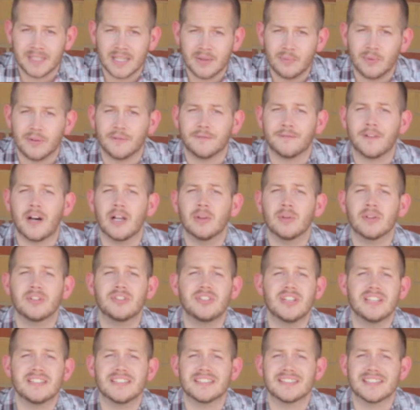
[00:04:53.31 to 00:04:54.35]
When following
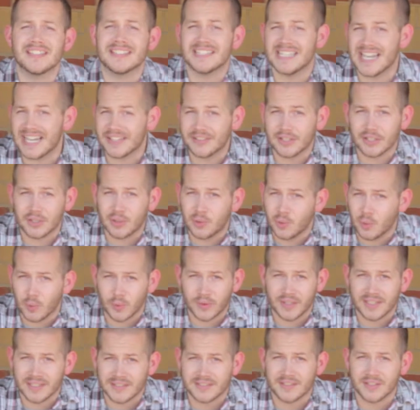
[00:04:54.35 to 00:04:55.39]
Jesus is not the cool
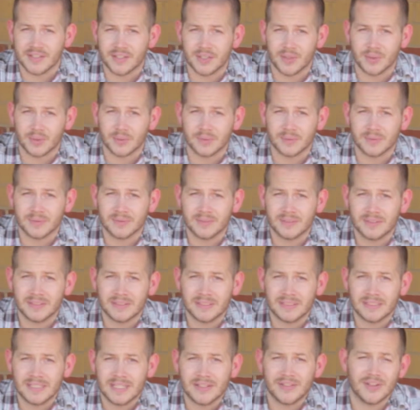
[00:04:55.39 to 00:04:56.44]
thing to do.
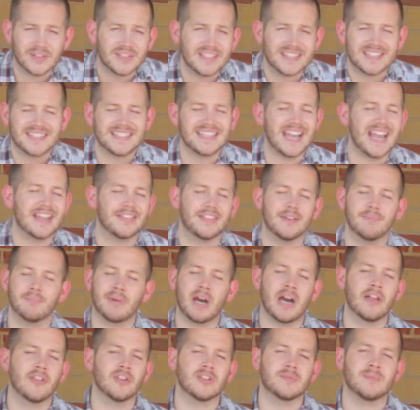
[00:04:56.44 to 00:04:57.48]
There's a stat that
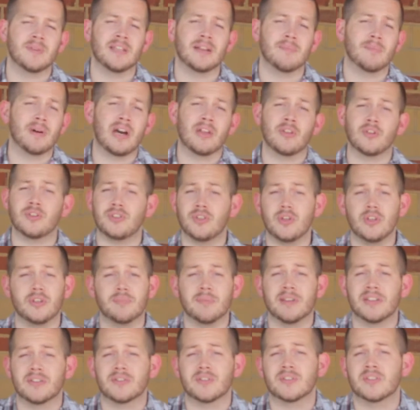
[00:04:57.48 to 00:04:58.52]
bothers me, and it bothers youth
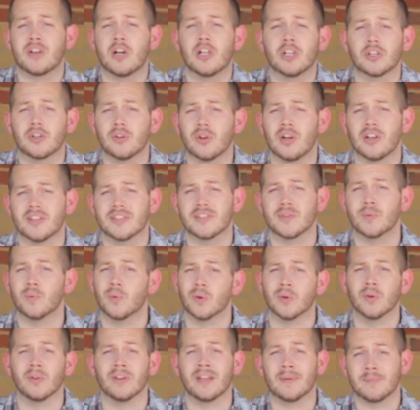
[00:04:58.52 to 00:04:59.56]
ministers all across the
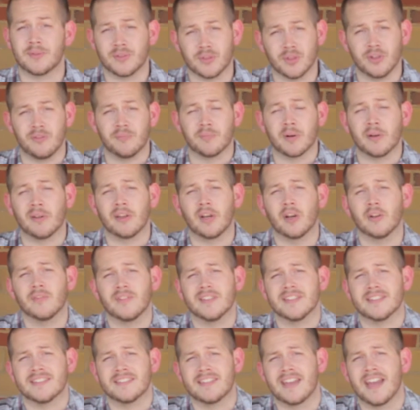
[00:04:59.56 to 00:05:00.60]
world, and I'm sure you've probably heard
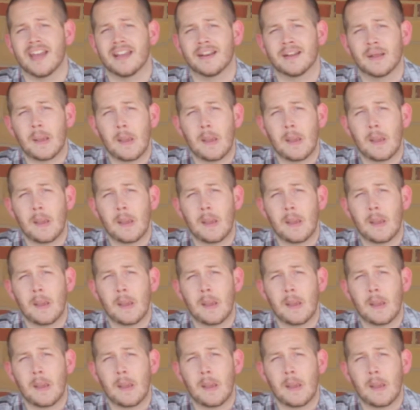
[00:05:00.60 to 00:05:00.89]
this stat.